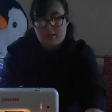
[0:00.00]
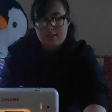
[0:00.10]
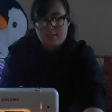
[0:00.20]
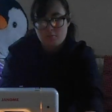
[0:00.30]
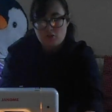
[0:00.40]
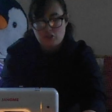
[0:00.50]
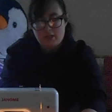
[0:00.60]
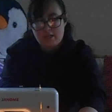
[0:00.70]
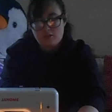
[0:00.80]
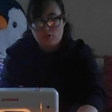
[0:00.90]
Let the
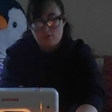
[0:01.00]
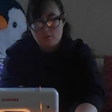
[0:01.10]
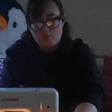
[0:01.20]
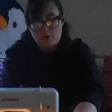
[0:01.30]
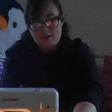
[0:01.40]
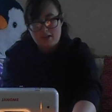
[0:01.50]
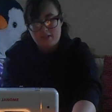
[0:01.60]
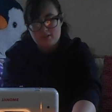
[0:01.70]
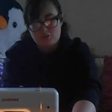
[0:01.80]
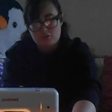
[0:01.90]
machine do what it
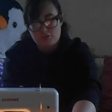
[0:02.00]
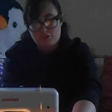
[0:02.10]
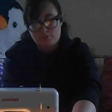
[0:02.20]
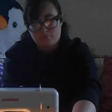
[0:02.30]
needs to do.